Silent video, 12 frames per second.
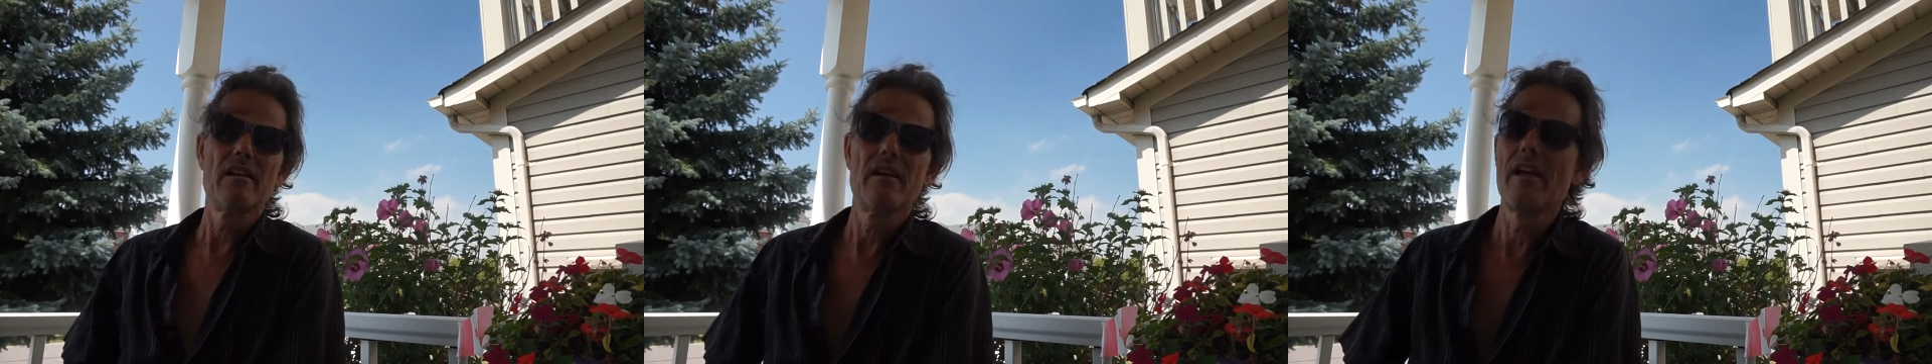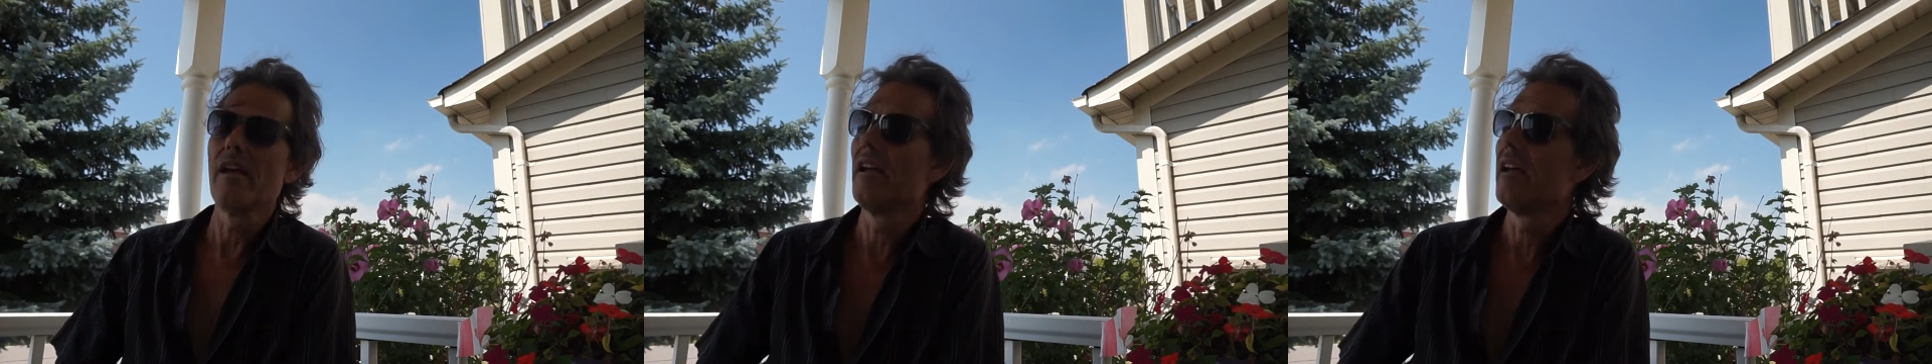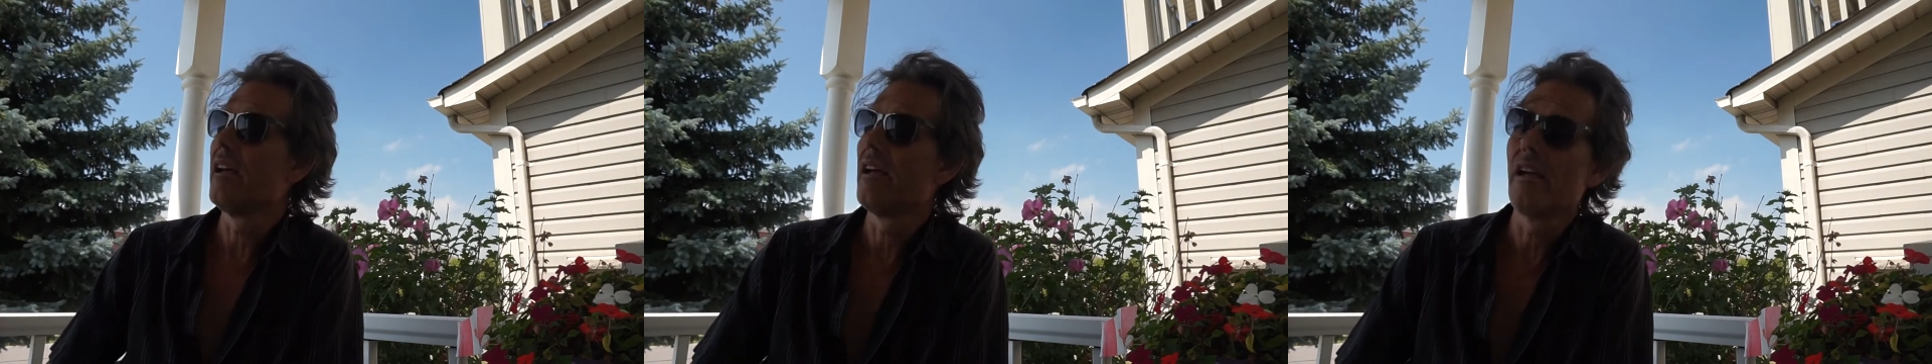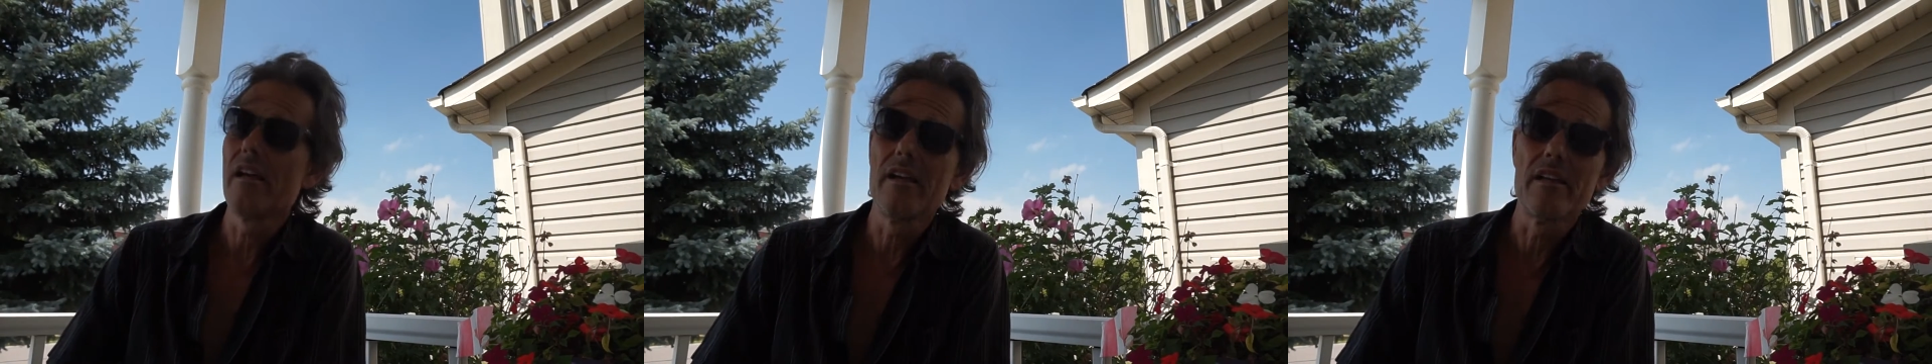
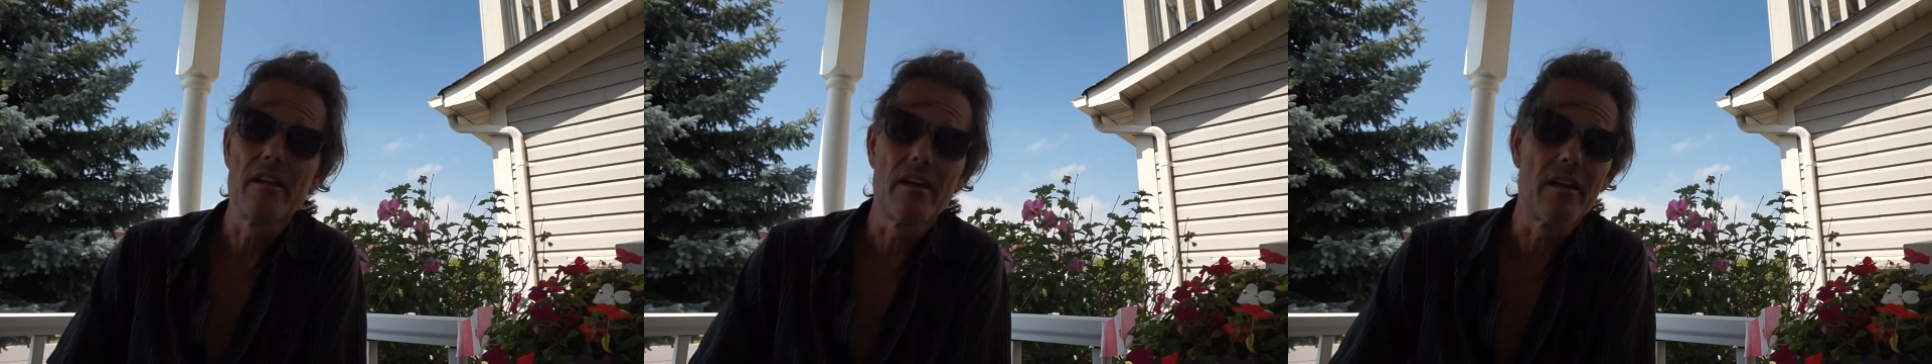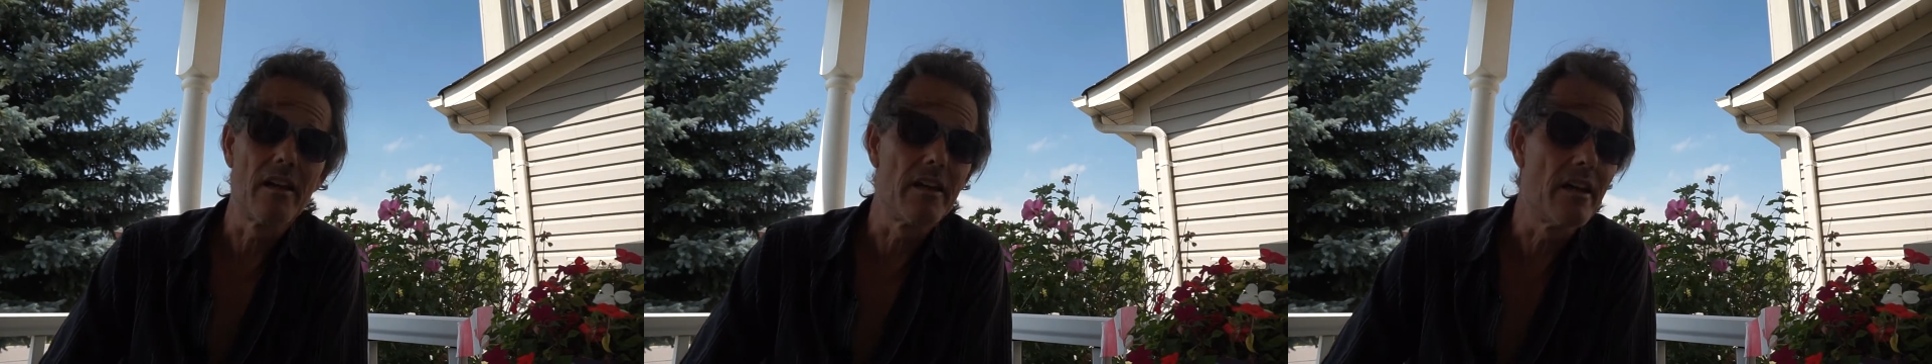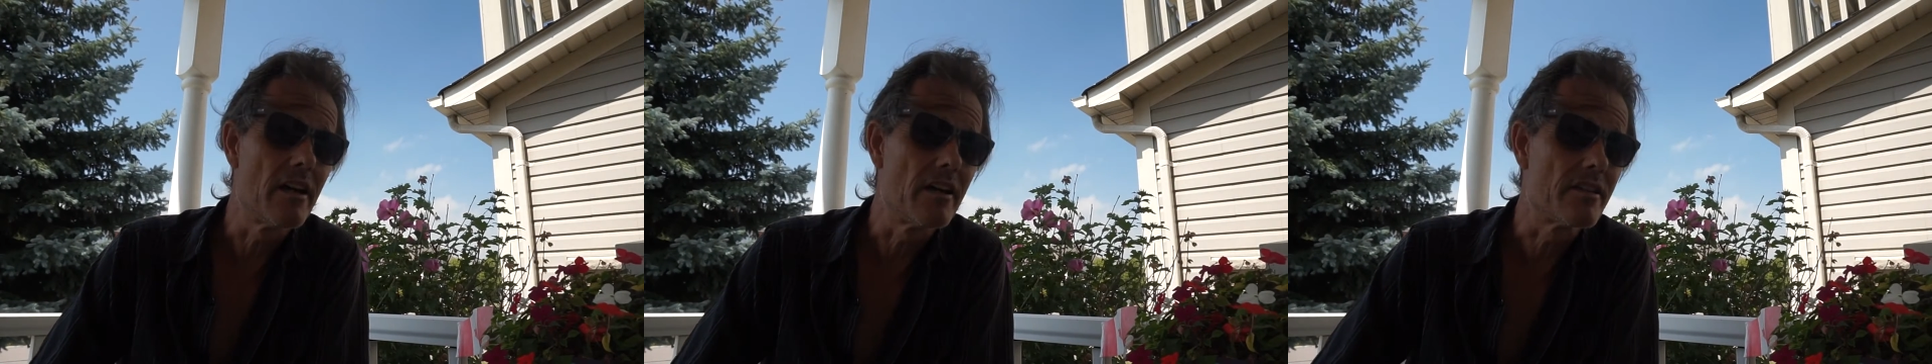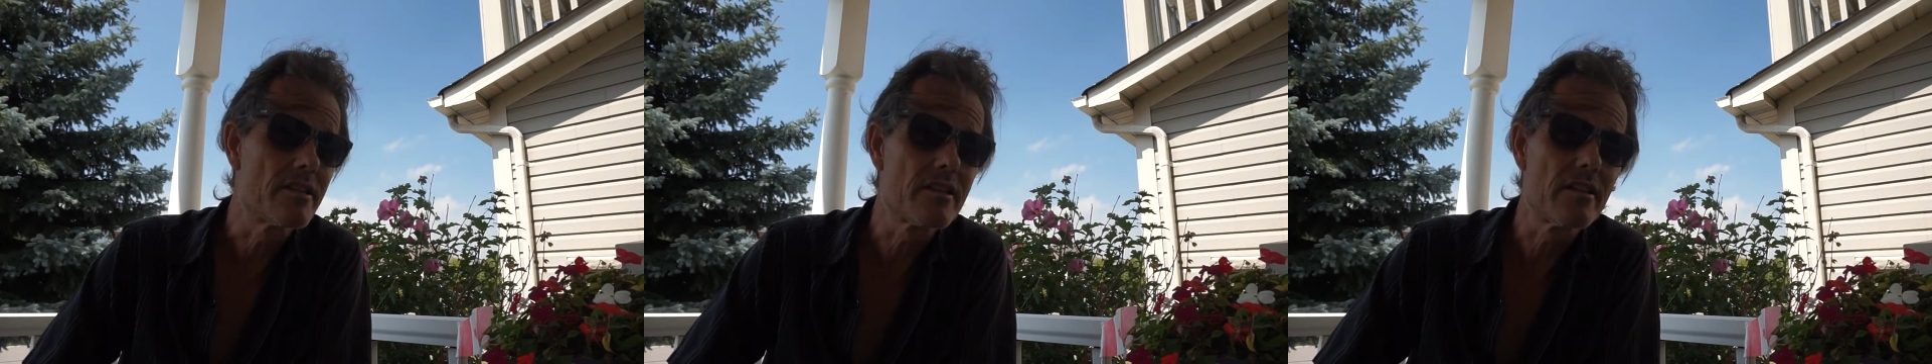Hey, yeah.
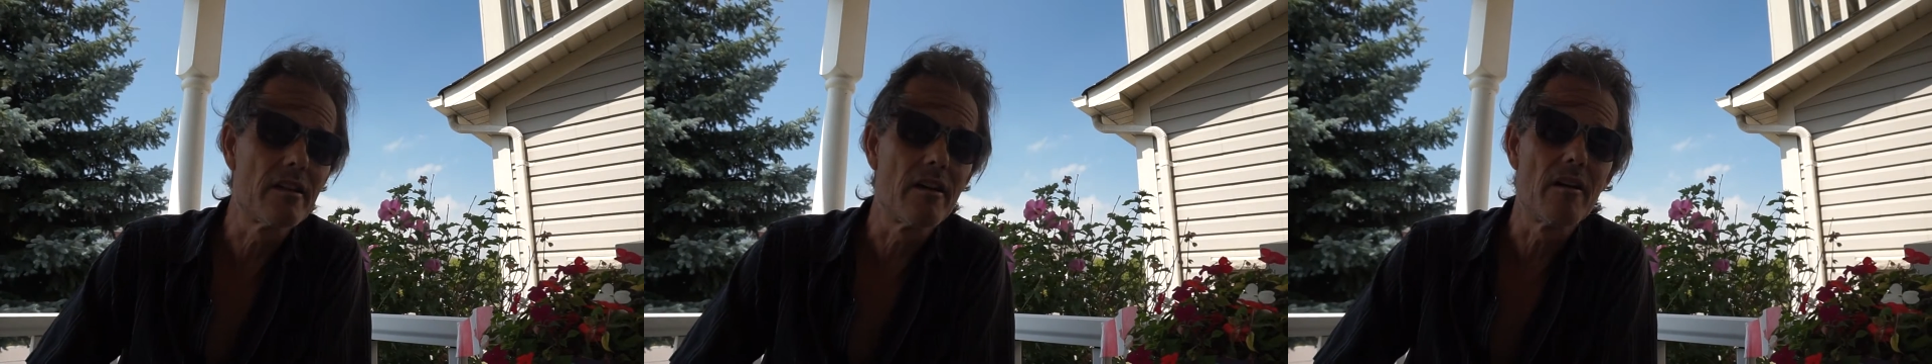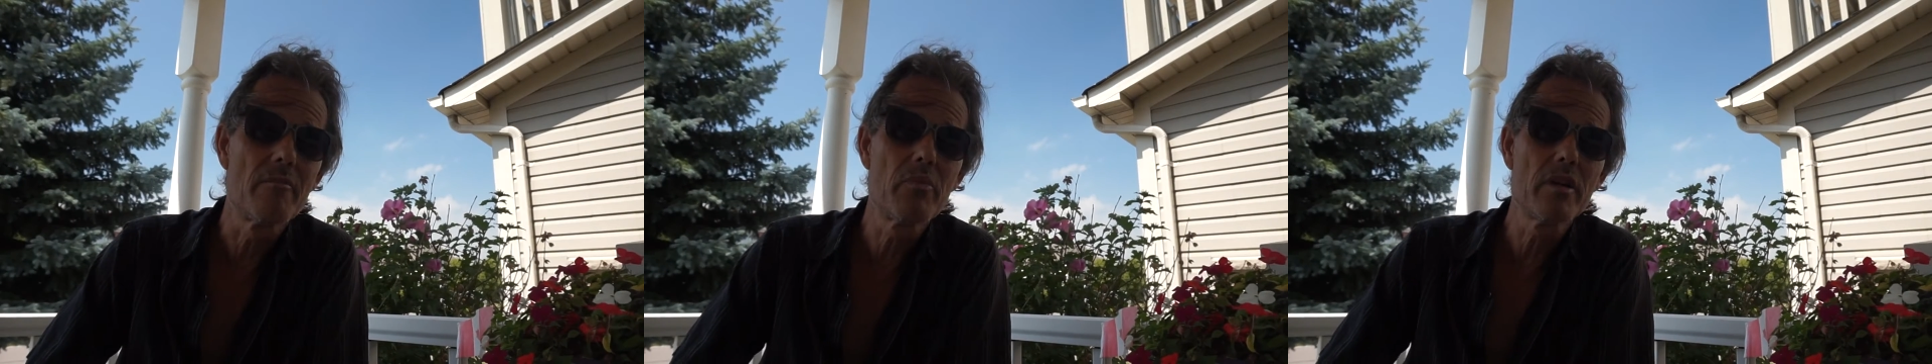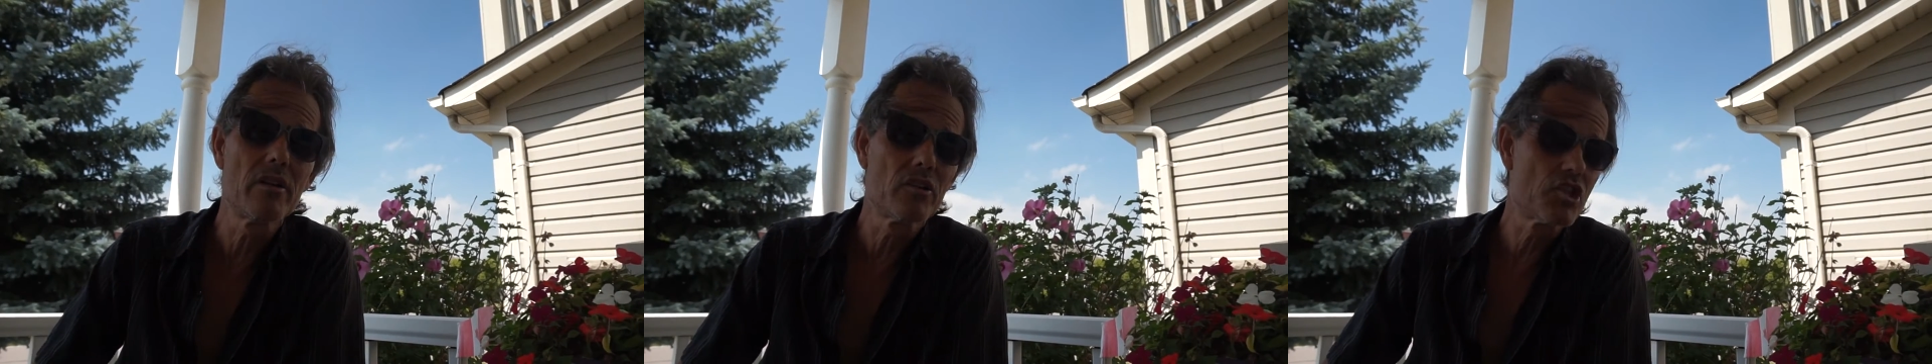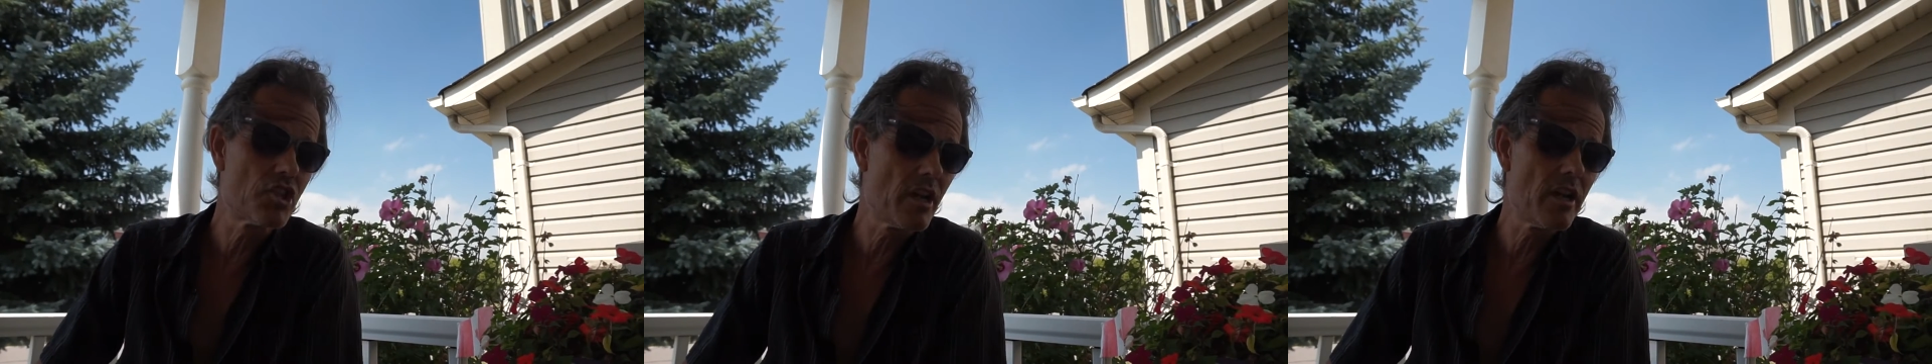It's a Beatle
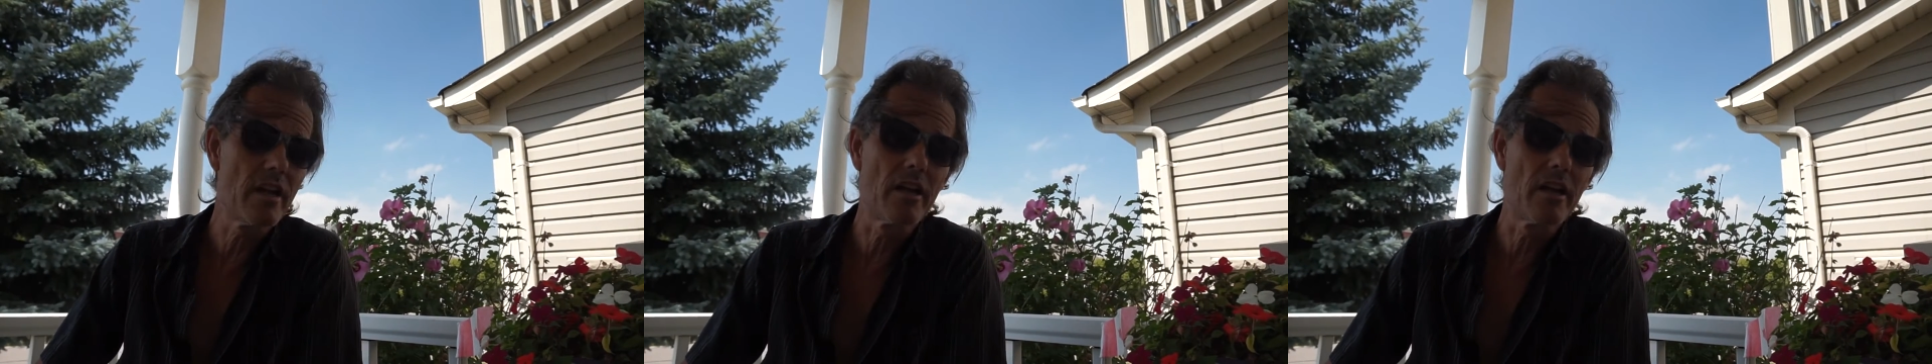J,